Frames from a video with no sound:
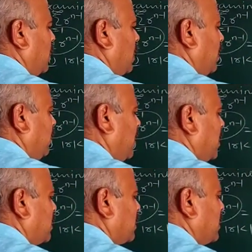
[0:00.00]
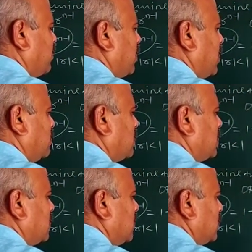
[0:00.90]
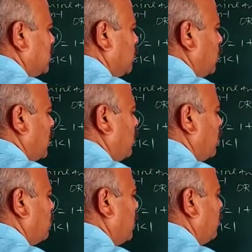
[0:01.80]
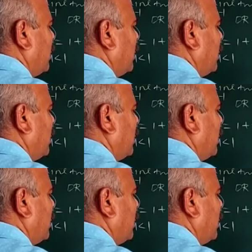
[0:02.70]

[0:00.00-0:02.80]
limit Sn becomes 1 upon 1